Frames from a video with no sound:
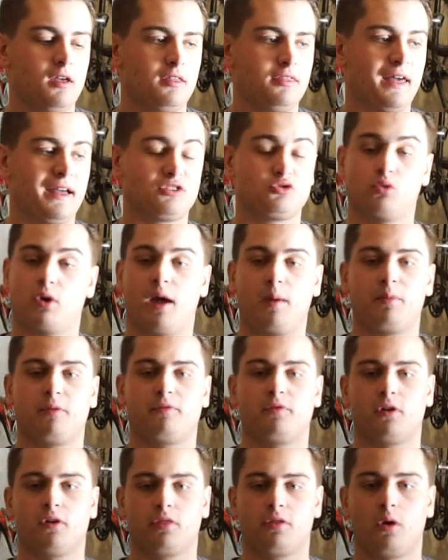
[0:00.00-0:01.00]
That's what I
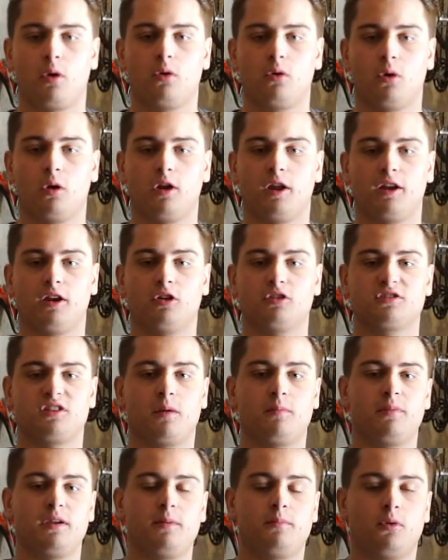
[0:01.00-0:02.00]
prefer to throw it on. I know
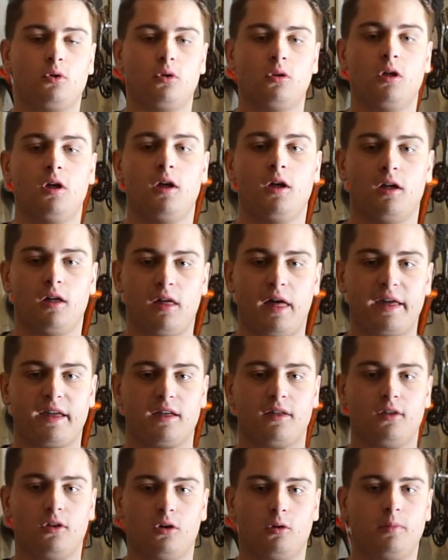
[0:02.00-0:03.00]
some people like
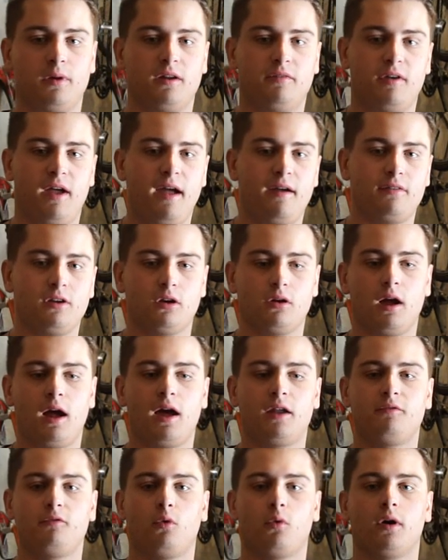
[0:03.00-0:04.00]
a little bit of a heavier
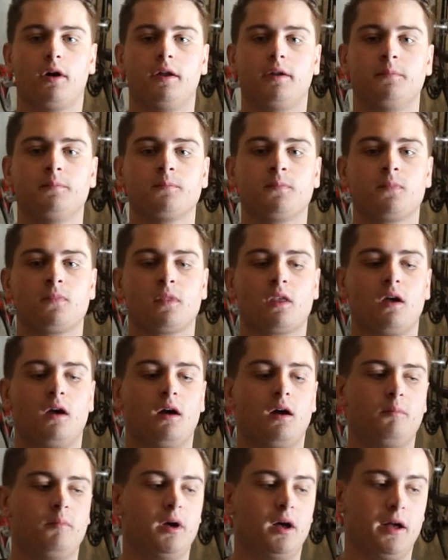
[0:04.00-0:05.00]
rod for it,
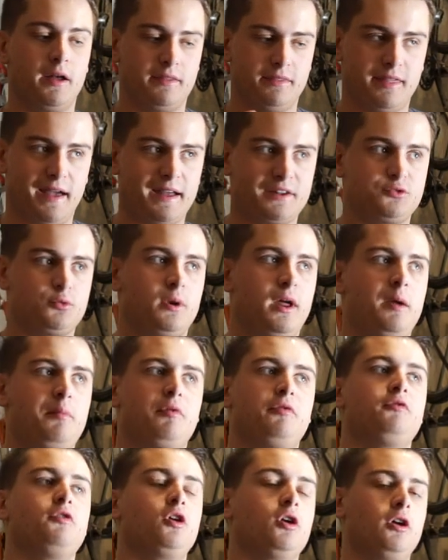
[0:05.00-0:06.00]
but that's what I
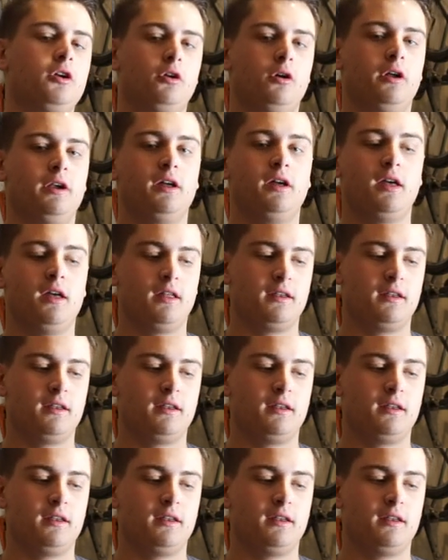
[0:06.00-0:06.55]
prefer it on.